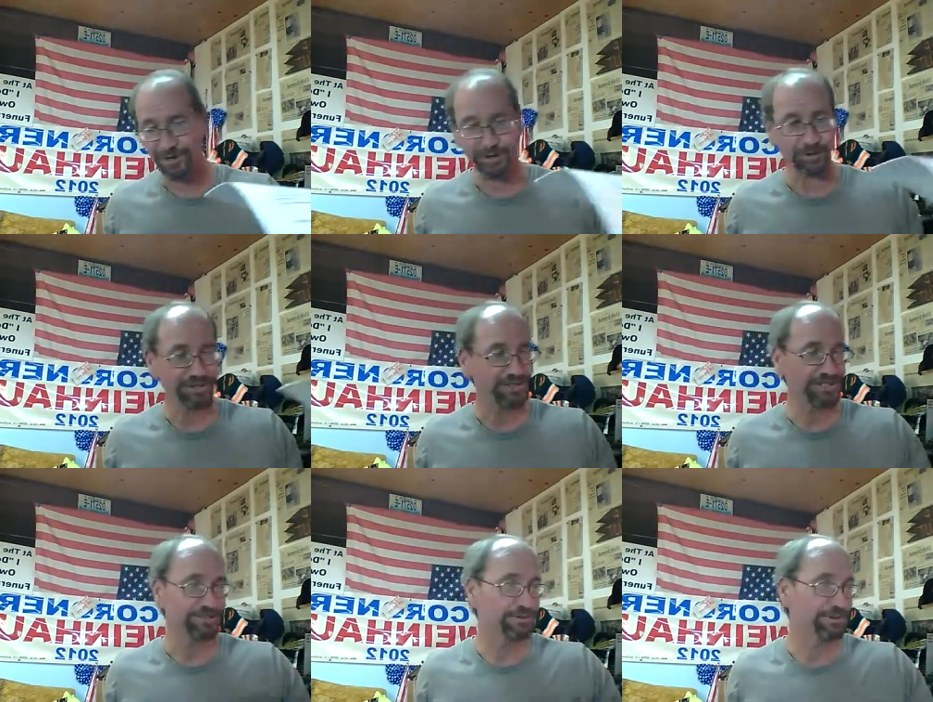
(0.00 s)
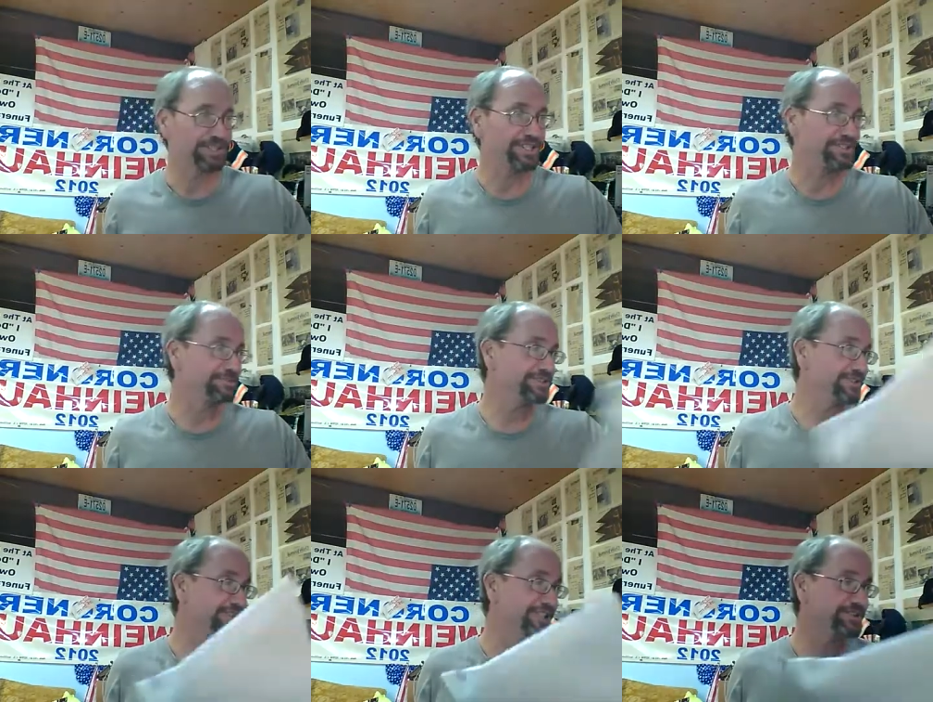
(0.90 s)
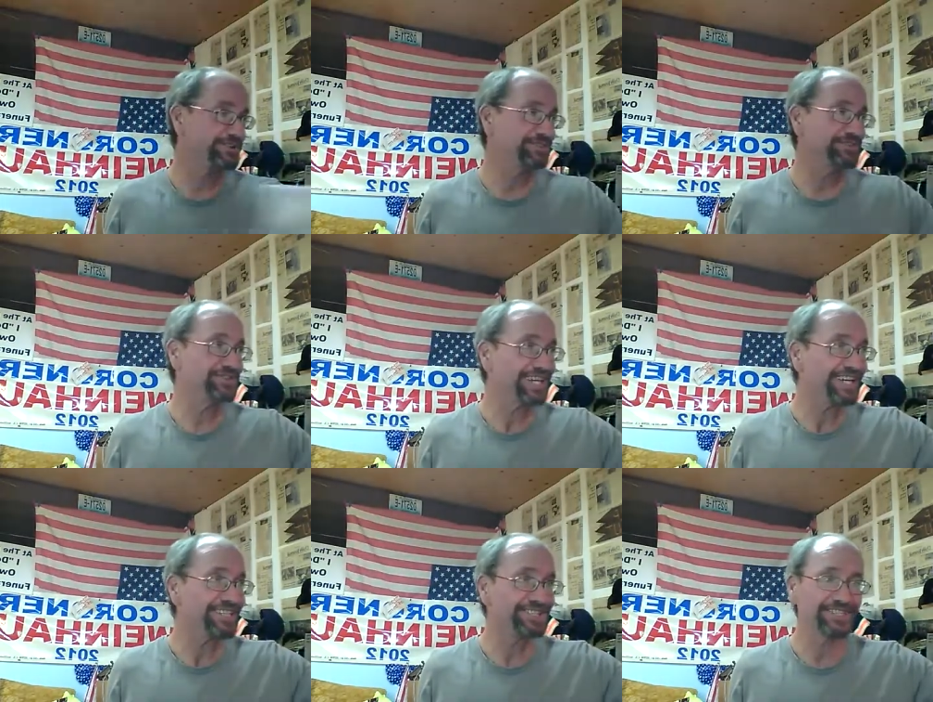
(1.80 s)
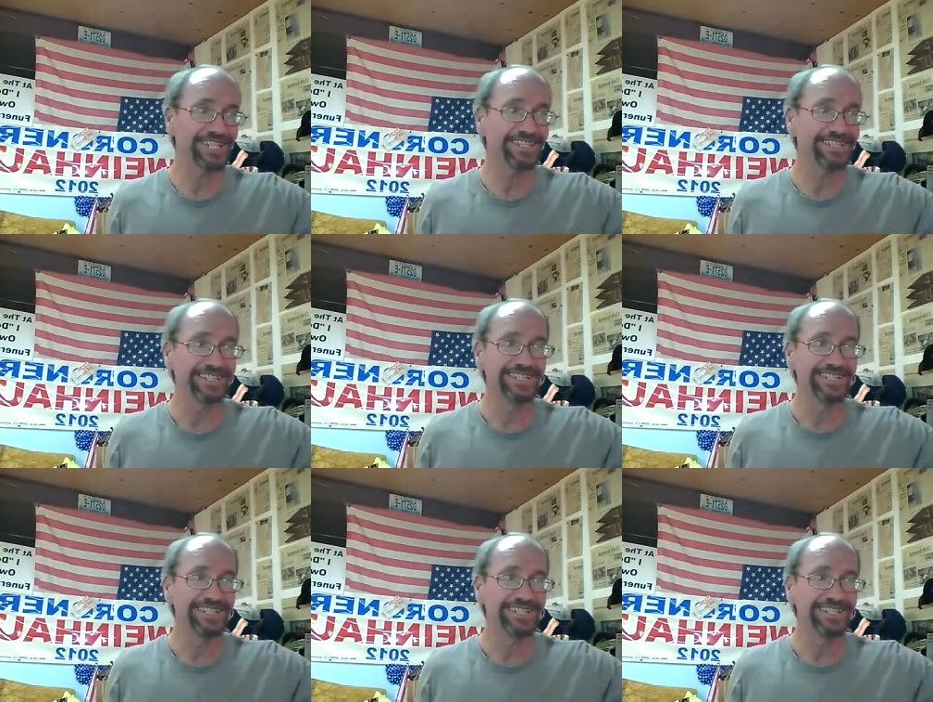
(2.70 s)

Article 1, Section 14 of the Missouri Constitution says that